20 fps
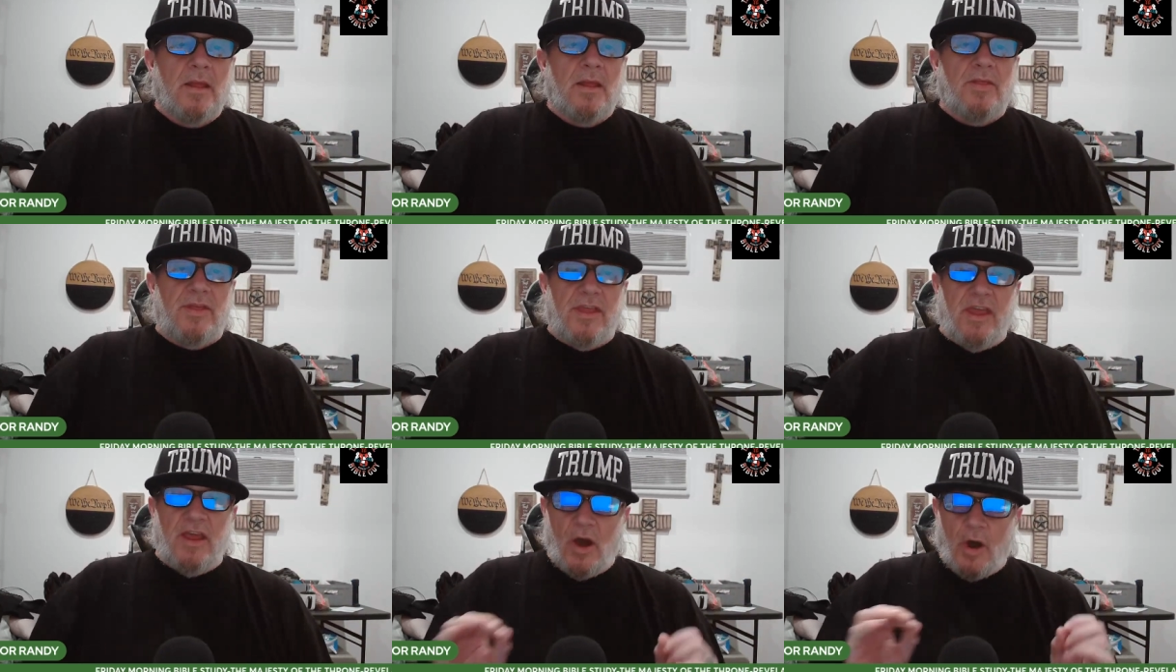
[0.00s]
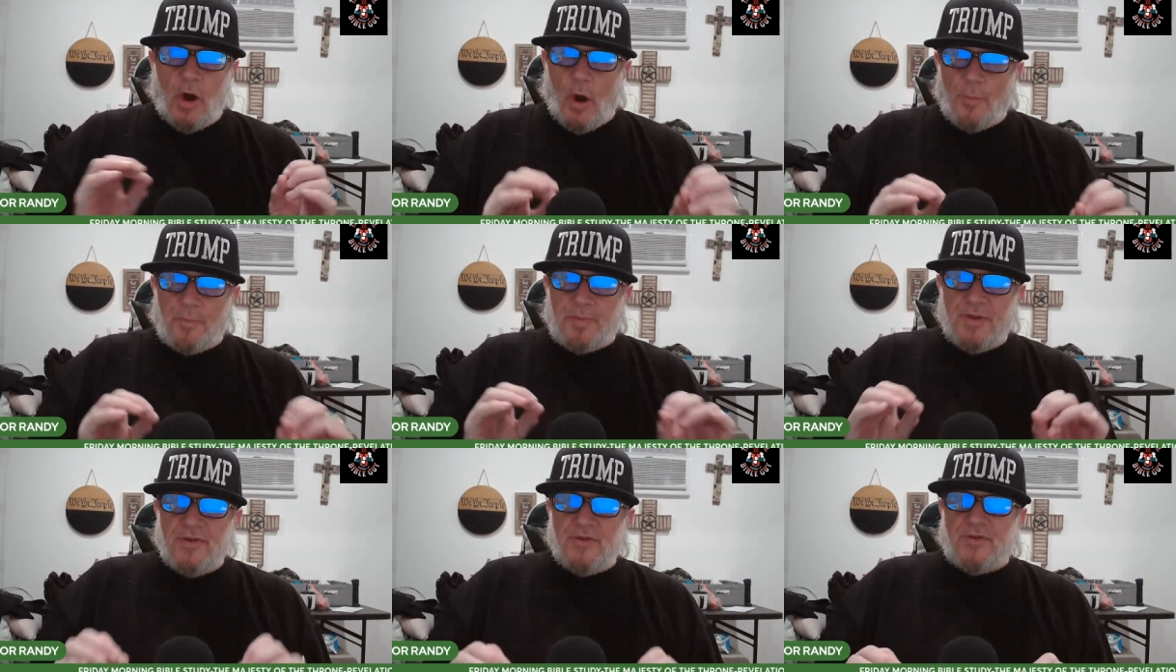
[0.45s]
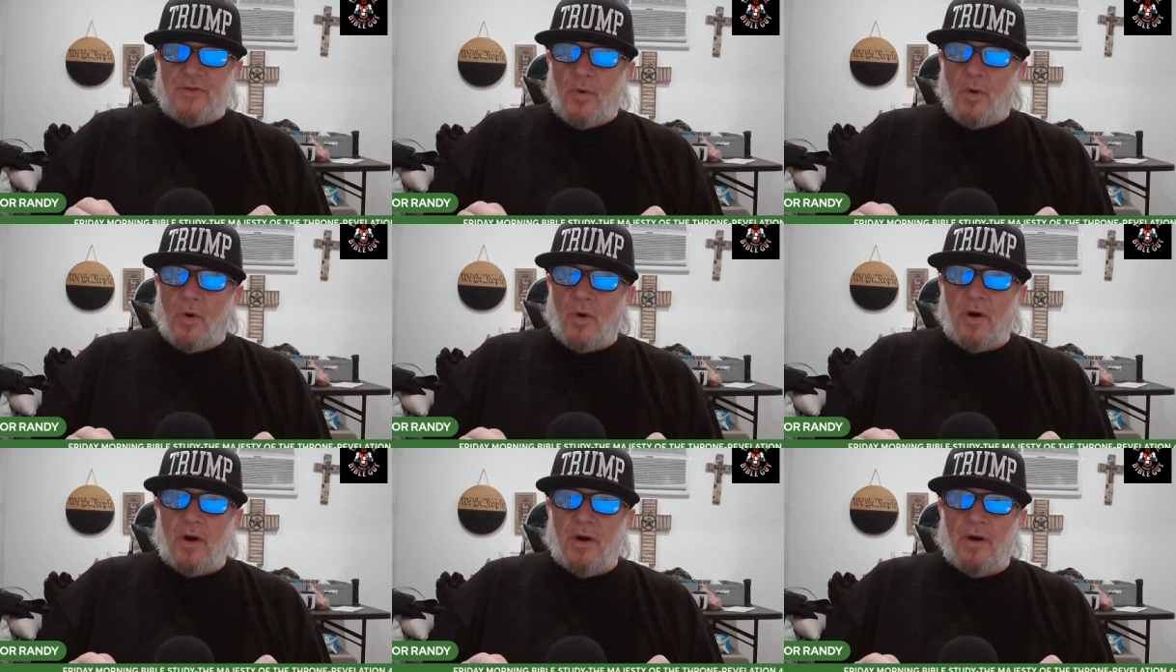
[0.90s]
The open
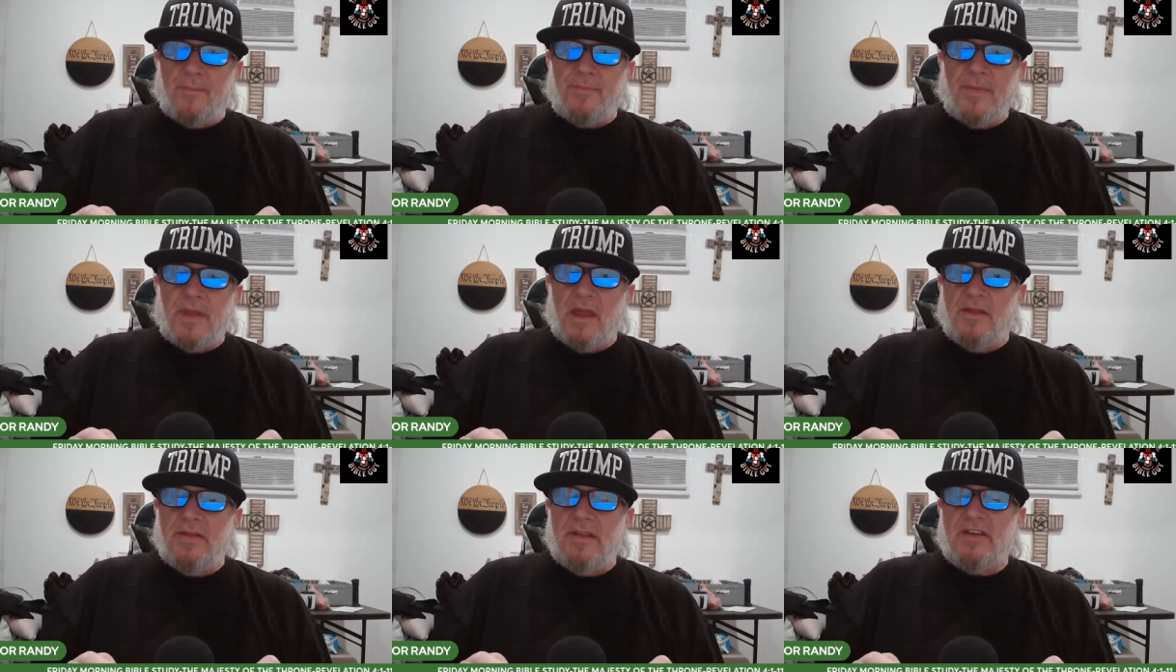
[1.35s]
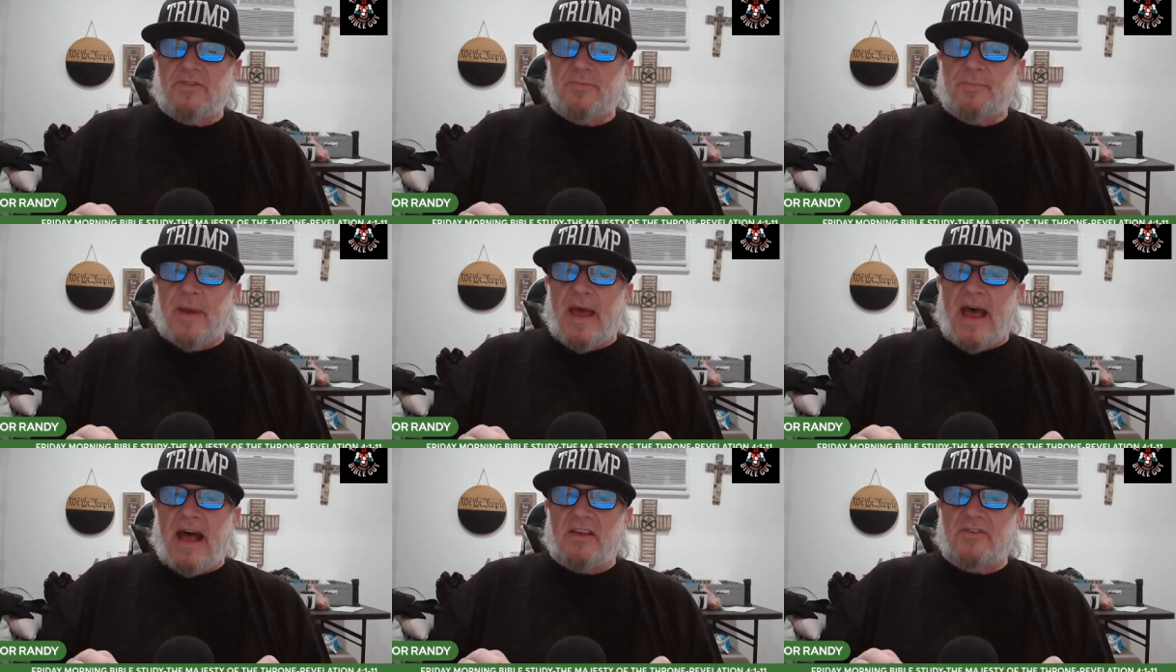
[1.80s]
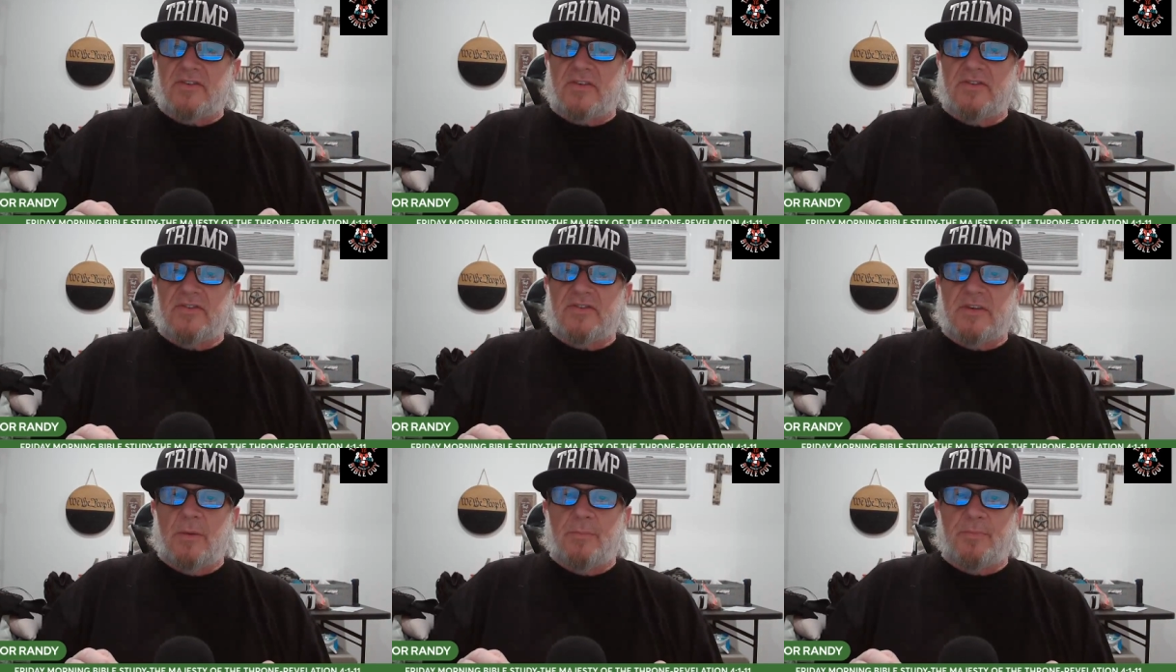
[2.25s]
door in this passage
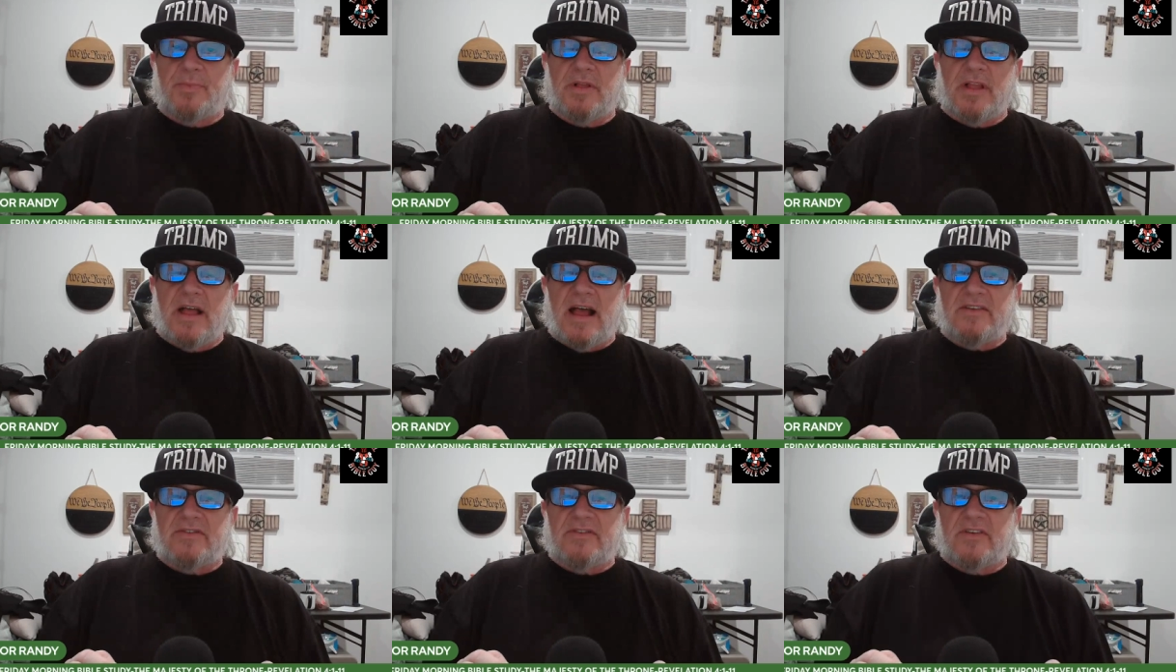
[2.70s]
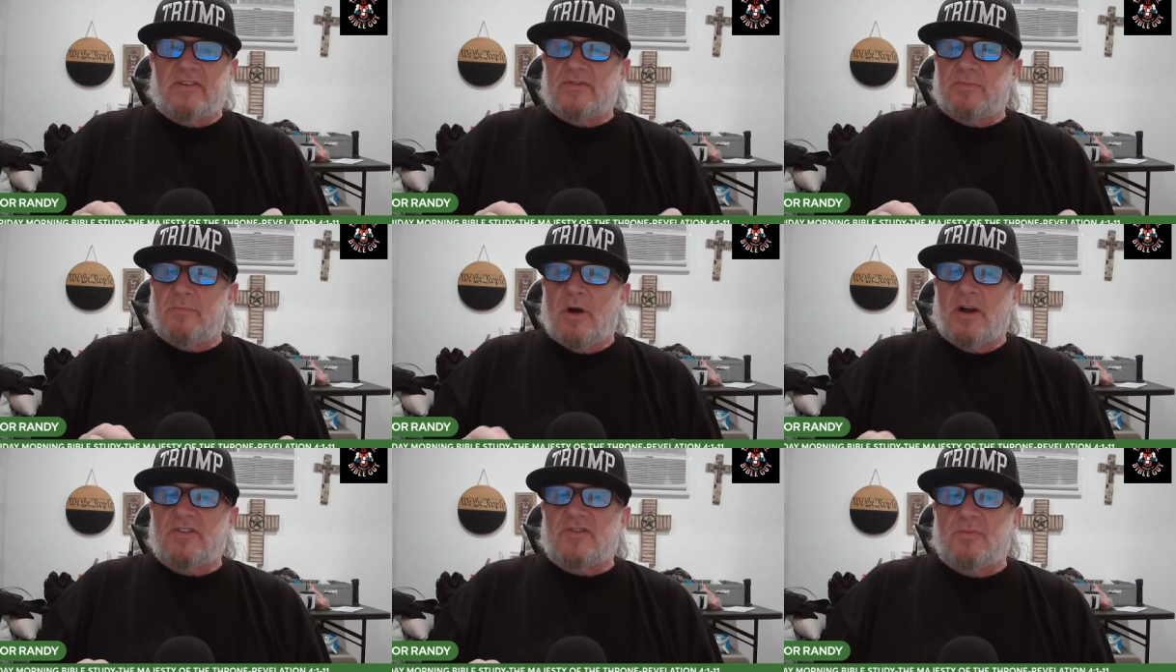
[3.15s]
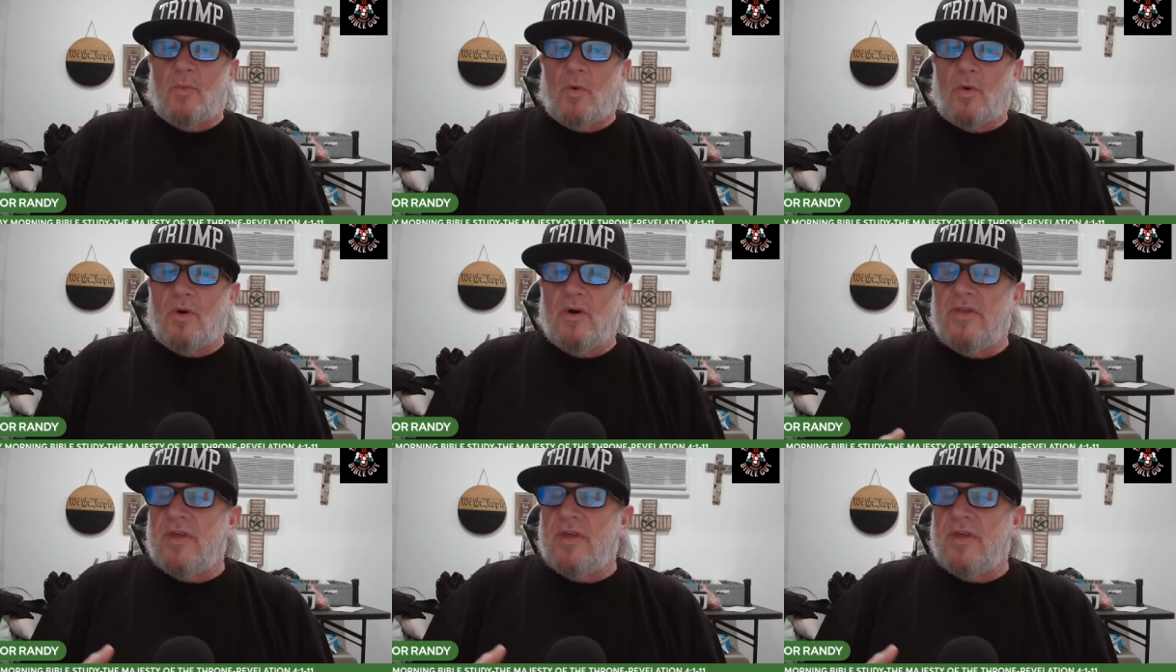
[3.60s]
symbolizes much more